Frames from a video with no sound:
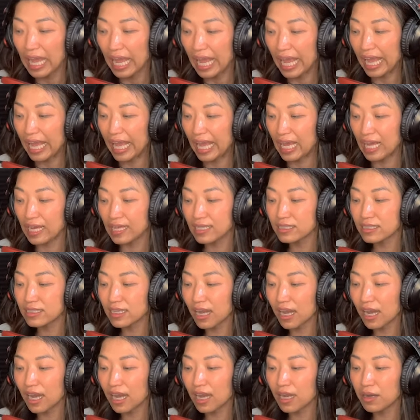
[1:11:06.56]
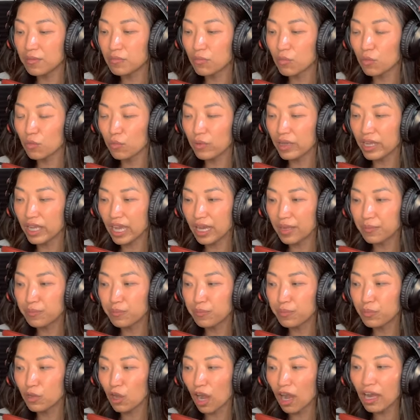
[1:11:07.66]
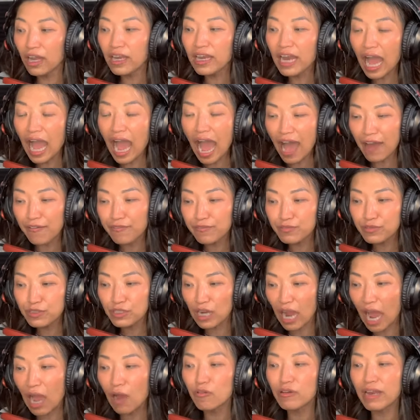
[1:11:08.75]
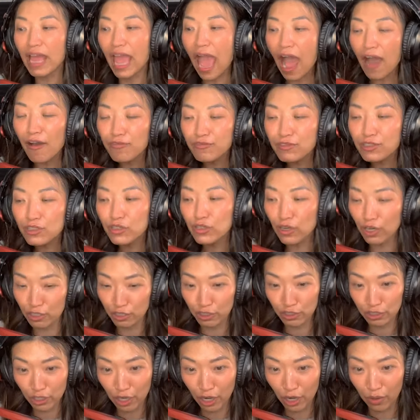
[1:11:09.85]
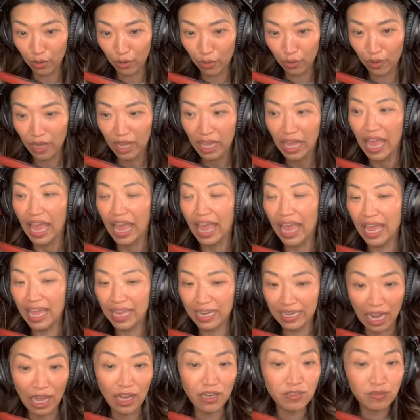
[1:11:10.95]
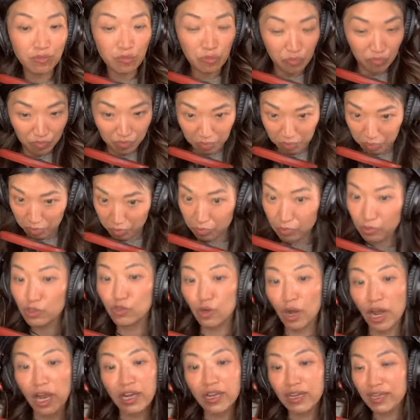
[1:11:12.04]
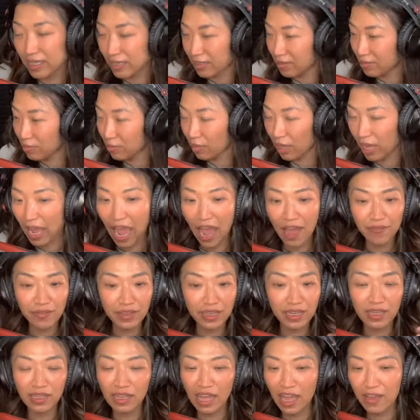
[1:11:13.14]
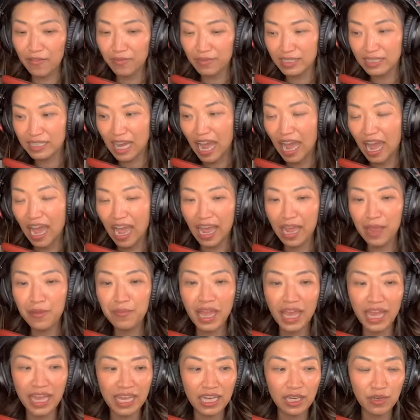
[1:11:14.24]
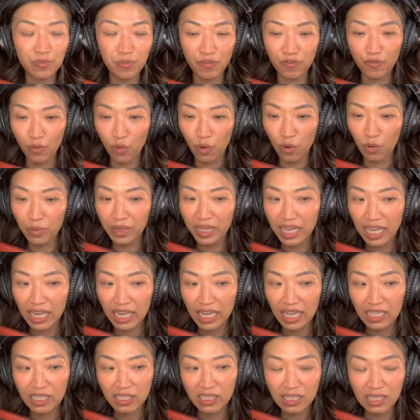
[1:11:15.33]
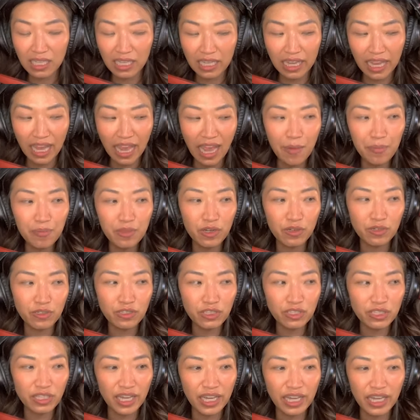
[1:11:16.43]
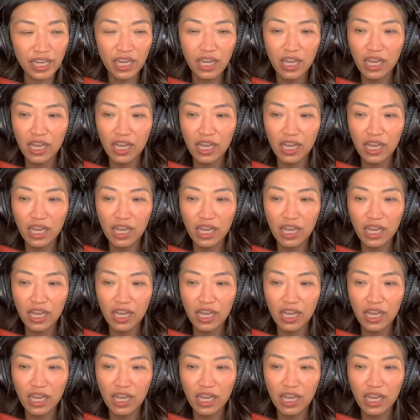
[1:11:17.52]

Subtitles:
And we had gone out after a show and gotten drunk and having a lively time, and before we get into the cab, there's this like